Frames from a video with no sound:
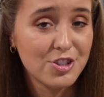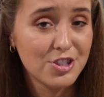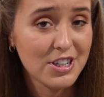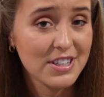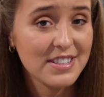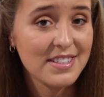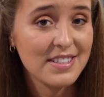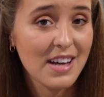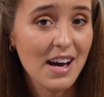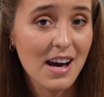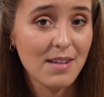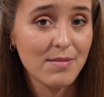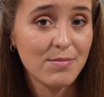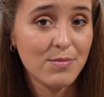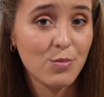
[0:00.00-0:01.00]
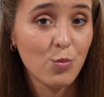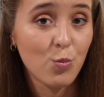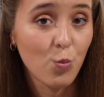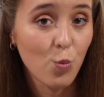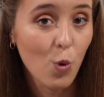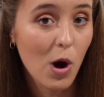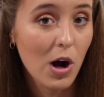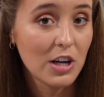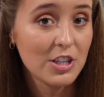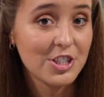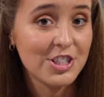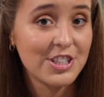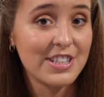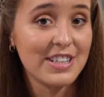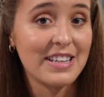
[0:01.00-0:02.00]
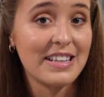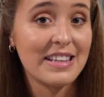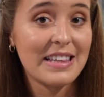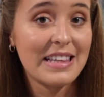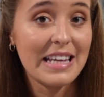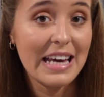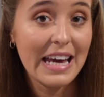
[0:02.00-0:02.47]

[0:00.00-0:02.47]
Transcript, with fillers: Just stop washing the